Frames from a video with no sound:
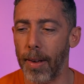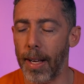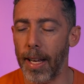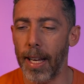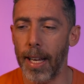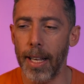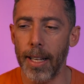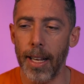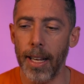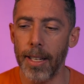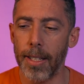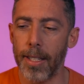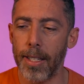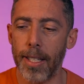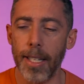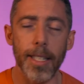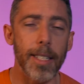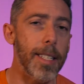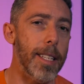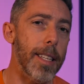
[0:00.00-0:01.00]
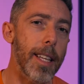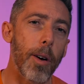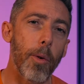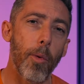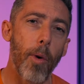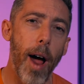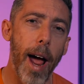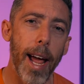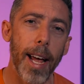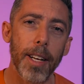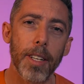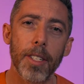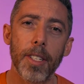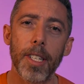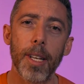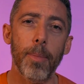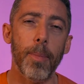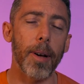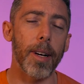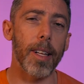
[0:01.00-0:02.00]
It sits in the range
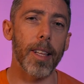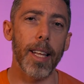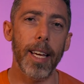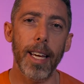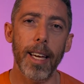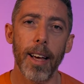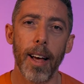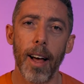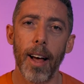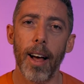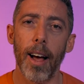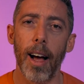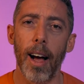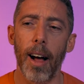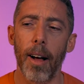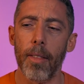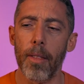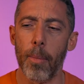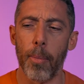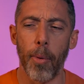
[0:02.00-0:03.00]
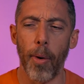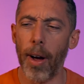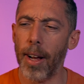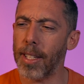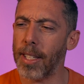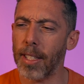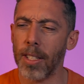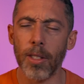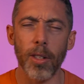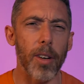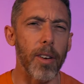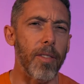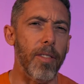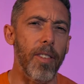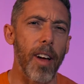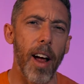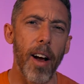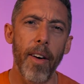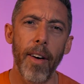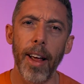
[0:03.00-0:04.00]
typically. The prices sort of
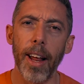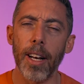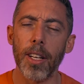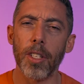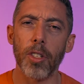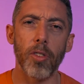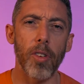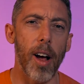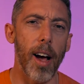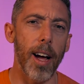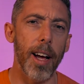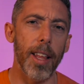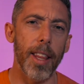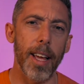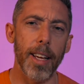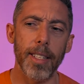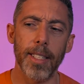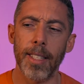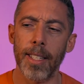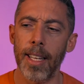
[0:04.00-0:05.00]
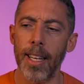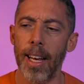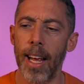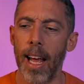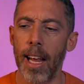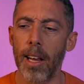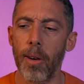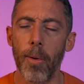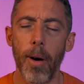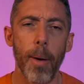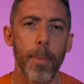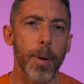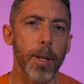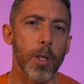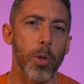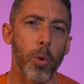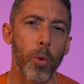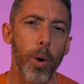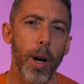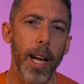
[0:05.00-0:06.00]
vary in Australia. They sit anywhere
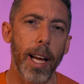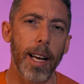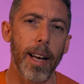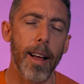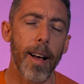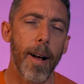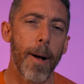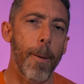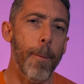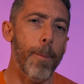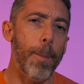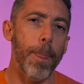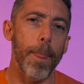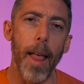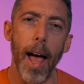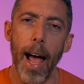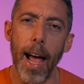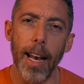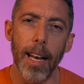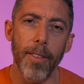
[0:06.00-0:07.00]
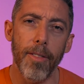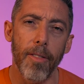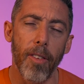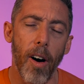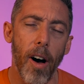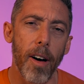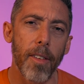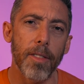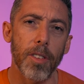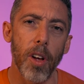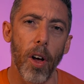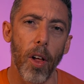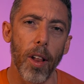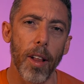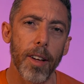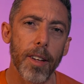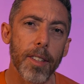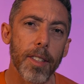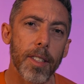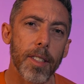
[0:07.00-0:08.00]
between
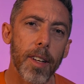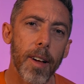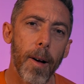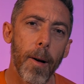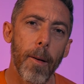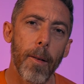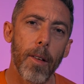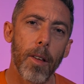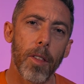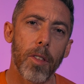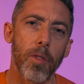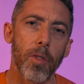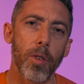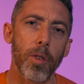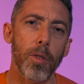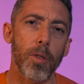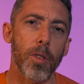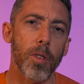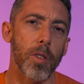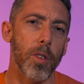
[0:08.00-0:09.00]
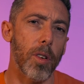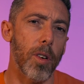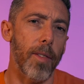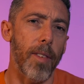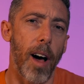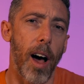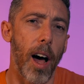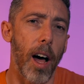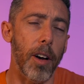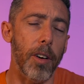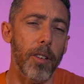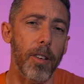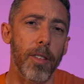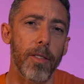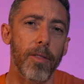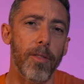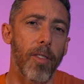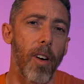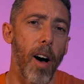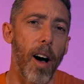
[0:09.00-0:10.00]
$85 through to sort of
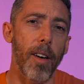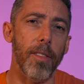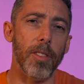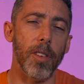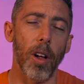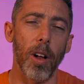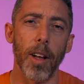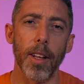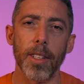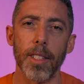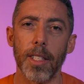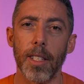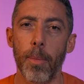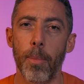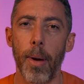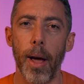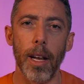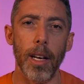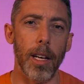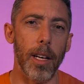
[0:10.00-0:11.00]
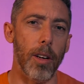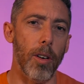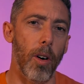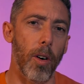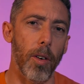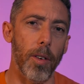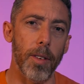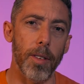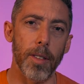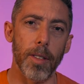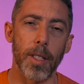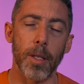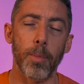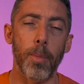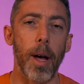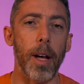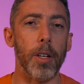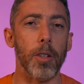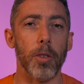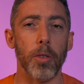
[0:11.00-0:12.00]
$105 depending on
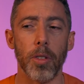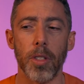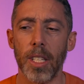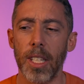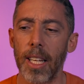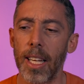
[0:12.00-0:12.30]
specials.